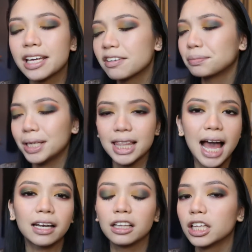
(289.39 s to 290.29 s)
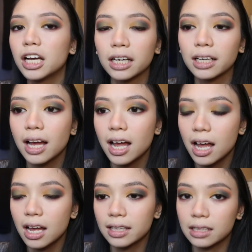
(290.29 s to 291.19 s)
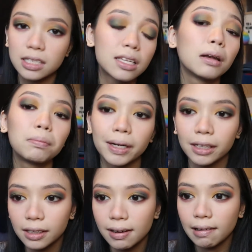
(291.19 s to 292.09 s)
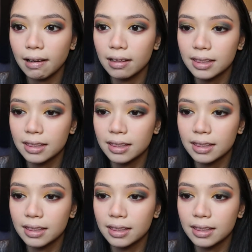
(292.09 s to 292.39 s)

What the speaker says: give me that look, that sunburnt look.